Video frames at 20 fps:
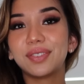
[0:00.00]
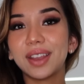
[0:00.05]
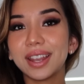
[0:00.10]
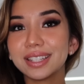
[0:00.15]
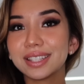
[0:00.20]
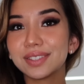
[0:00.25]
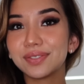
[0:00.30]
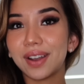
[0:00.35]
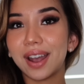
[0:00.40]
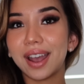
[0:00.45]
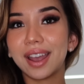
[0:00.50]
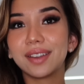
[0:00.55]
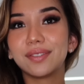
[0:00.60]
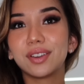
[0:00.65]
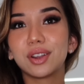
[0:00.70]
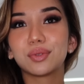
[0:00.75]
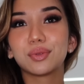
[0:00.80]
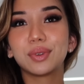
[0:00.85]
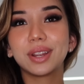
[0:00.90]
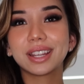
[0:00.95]
Phase
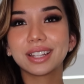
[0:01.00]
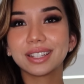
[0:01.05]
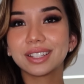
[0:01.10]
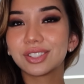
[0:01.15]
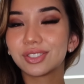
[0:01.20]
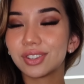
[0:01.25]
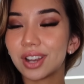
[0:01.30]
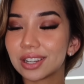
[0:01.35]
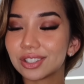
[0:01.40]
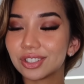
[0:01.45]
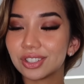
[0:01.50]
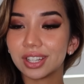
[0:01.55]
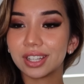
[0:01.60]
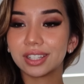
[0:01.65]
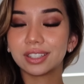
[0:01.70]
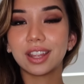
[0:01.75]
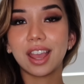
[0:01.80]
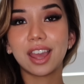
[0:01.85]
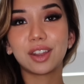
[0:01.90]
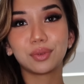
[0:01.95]
5,
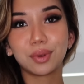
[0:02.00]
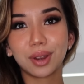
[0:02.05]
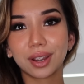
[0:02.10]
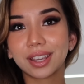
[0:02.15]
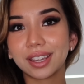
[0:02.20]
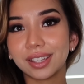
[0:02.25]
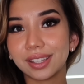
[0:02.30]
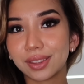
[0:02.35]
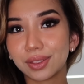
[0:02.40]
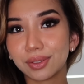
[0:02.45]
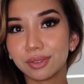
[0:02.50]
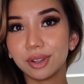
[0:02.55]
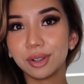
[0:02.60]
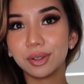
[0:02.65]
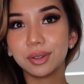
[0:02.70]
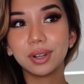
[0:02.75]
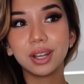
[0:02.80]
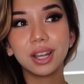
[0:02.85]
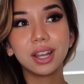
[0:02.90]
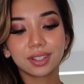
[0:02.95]
reconstruction and working
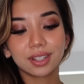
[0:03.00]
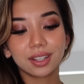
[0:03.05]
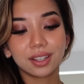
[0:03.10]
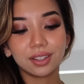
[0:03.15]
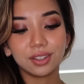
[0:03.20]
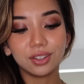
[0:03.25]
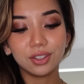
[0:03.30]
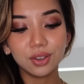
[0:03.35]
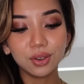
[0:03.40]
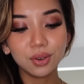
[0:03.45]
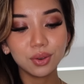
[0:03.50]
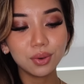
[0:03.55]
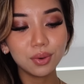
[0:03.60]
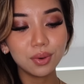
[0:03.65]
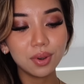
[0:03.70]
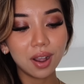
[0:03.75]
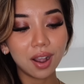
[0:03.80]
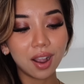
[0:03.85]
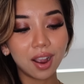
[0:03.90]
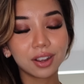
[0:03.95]
through.
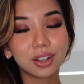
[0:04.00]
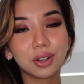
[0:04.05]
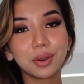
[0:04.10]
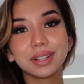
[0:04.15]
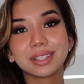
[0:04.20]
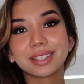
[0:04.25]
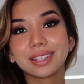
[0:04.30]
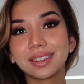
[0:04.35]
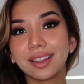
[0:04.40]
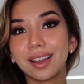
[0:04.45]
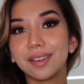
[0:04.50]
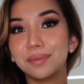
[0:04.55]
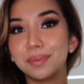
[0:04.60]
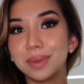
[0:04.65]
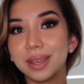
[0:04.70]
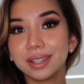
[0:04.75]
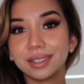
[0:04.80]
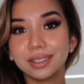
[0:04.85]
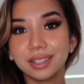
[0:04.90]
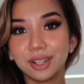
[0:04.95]
You are going to love
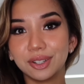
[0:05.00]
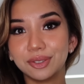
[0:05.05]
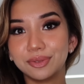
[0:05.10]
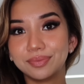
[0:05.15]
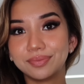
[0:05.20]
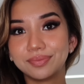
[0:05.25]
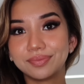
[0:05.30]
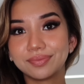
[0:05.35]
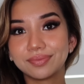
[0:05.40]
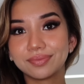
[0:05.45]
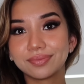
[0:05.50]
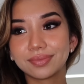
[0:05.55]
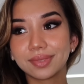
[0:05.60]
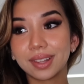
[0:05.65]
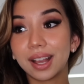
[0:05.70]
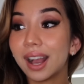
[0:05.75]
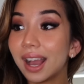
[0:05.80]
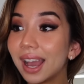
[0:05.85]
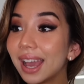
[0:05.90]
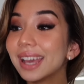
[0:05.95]
being alone.
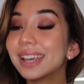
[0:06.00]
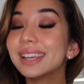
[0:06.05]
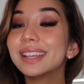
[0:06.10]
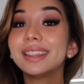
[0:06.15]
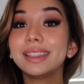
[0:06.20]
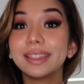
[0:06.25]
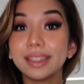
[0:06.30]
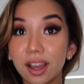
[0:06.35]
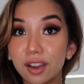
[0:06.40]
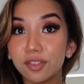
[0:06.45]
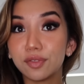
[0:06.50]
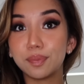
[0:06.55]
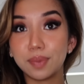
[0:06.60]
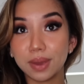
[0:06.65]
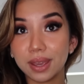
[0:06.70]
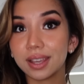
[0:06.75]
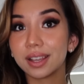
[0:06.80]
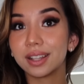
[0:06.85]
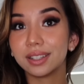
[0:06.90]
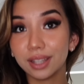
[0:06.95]
I love
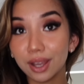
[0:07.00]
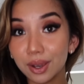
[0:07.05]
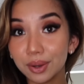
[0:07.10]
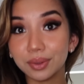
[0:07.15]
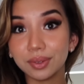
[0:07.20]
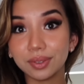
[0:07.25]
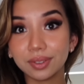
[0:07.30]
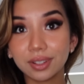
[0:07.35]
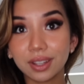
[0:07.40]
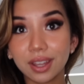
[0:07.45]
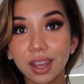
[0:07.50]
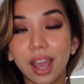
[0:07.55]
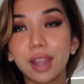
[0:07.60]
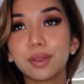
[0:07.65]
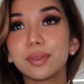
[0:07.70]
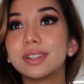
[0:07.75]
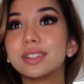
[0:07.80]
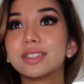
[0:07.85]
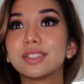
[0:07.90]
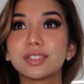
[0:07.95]
being alone.
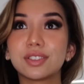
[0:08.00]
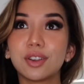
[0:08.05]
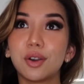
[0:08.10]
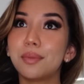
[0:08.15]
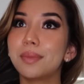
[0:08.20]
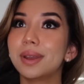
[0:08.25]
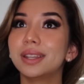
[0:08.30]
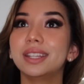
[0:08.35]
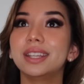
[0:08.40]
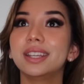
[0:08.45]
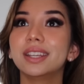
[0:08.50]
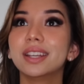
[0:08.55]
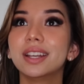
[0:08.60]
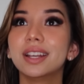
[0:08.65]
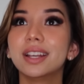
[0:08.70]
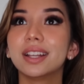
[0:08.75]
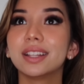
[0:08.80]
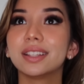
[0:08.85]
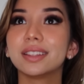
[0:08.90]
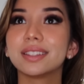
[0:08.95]
I read so many
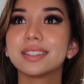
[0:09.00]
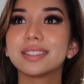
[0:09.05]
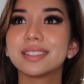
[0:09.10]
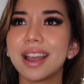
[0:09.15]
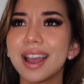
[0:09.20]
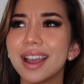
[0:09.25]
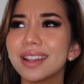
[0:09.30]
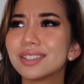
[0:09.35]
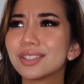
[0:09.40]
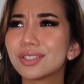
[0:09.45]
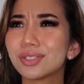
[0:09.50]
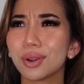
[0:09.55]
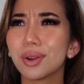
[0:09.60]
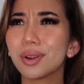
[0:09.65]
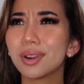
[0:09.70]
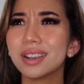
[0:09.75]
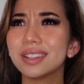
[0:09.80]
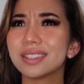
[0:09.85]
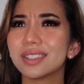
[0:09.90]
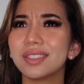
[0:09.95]
sad
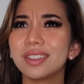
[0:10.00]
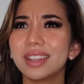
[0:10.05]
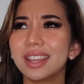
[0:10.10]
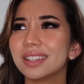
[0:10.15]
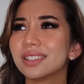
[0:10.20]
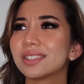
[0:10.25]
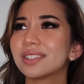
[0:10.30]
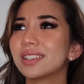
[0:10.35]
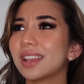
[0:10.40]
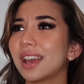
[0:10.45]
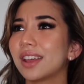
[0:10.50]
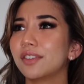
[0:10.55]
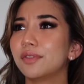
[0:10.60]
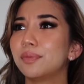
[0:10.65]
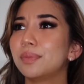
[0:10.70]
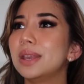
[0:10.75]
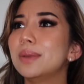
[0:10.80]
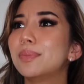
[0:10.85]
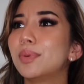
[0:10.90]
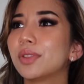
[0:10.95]
stories on the internet
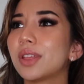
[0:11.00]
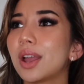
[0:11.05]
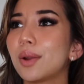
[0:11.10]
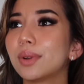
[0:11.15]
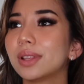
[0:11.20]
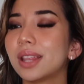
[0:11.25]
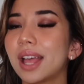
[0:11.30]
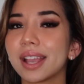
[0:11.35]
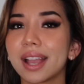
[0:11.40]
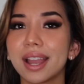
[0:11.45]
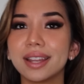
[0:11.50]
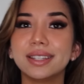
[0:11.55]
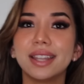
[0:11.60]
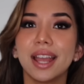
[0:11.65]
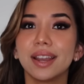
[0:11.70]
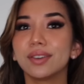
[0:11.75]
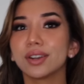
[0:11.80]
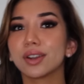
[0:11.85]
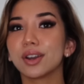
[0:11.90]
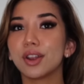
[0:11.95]
of people that were like, I
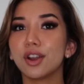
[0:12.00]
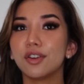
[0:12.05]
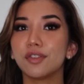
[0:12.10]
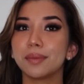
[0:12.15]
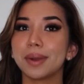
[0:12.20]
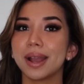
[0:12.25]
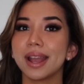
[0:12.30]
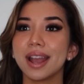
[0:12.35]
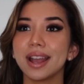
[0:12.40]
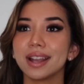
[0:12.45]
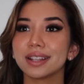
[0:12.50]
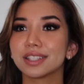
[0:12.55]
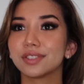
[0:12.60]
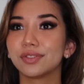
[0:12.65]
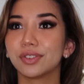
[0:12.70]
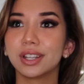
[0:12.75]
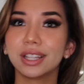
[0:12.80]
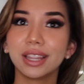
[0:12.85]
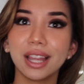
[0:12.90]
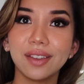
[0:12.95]
never got over my ex
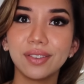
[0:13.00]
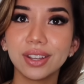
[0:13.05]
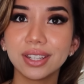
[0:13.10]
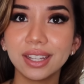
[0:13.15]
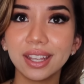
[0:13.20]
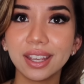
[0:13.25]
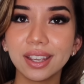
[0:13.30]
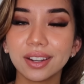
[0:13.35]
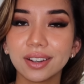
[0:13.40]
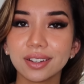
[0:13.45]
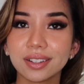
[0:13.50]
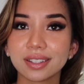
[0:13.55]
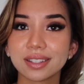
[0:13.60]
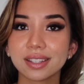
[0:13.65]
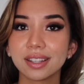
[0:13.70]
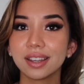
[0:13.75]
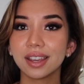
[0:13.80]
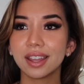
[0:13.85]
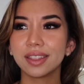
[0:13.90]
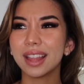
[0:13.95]
for 11
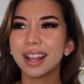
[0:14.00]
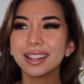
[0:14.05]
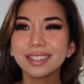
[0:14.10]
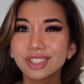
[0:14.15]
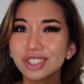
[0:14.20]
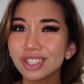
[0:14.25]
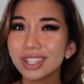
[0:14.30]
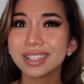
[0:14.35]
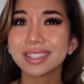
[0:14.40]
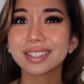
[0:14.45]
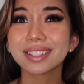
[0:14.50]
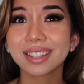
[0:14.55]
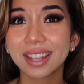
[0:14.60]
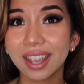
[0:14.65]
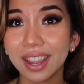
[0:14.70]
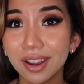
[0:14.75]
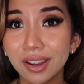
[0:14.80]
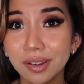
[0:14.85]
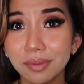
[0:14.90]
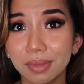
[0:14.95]
years. And that shit
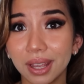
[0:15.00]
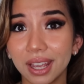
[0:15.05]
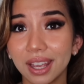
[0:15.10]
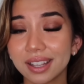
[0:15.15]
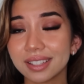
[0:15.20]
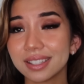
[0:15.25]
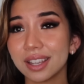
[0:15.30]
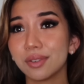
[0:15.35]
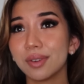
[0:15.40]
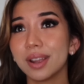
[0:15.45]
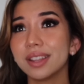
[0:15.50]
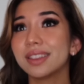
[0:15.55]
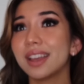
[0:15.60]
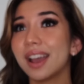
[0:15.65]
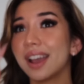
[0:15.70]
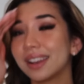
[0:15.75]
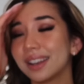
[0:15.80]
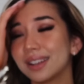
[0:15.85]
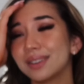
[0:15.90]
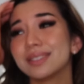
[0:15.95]
scared me because I read
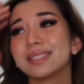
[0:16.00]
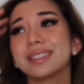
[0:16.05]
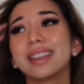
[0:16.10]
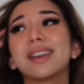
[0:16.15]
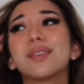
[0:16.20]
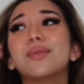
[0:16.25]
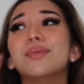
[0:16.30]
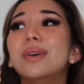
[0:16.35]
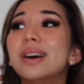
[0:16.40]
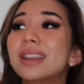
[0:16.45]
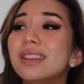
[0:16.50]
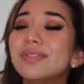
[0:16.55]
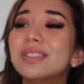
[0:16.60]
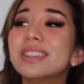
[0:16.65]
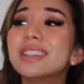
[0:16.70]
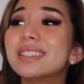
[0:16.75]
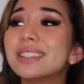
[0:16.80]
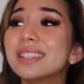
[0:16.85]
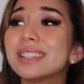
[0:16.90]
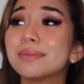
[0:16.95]
that and I was like, what if
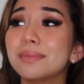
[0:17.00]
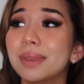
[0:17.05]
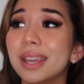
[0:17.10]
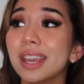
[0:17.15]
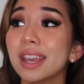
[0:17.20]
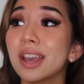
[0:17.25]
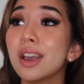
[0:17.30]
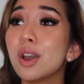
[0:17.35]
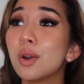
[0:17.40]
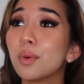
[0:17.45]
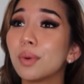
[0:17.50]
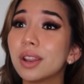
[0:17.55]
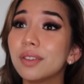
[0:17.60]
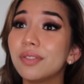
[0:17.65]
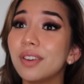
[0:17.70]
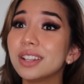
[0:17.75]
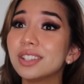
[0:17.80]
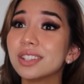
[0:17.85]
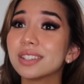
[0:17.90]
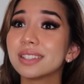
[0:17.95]
this is me? What
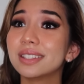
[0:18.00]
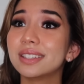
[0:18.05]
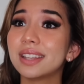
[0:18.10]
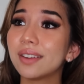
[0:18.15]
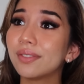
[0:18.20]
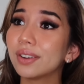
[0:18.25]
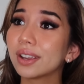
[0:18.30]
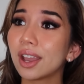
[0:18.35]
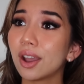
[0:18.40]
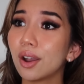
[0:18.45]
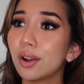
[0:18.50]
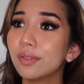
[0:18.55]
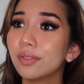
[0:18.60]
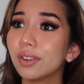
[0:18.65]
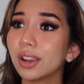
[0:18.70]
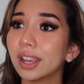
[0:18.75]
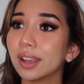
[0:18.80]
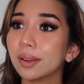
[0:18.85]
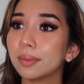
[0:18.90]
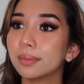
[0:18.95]
if I just never get
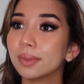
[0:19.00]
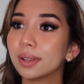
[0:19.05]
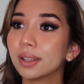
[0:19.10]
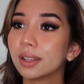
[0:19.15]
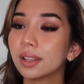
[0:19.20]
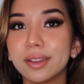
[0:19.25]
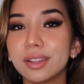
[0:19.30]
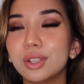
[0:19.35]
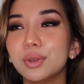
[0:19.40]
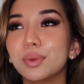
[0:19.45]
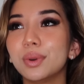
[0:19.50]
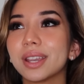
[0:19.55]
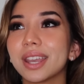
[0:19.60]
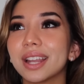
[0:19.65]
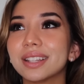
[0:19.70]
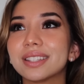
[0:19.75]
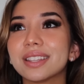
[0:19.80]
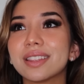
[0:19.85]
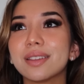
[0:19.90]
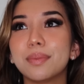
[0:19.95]
over him? You will
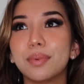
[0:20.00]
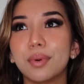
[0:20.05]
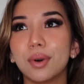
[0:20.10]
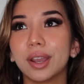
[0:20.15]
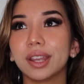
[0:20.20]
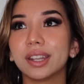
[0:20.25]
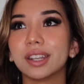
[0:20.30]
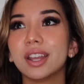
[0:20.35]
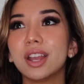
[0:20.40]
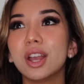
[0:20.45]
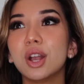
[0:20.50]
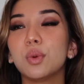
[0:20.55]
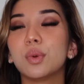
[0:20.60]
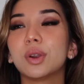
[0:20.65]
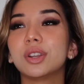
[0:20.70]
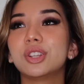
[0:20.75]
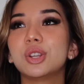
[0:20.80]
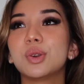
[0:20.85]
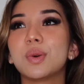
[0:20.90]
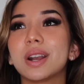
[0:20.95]
get to the point
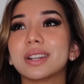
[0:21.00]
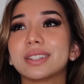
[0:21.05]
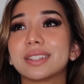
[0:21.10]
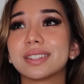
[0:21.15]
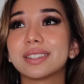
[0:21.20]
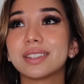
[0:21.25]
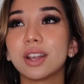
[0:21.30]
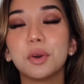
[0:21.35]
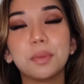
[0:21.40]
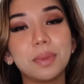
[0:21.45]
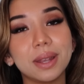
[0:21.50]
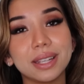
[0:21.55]
where you are so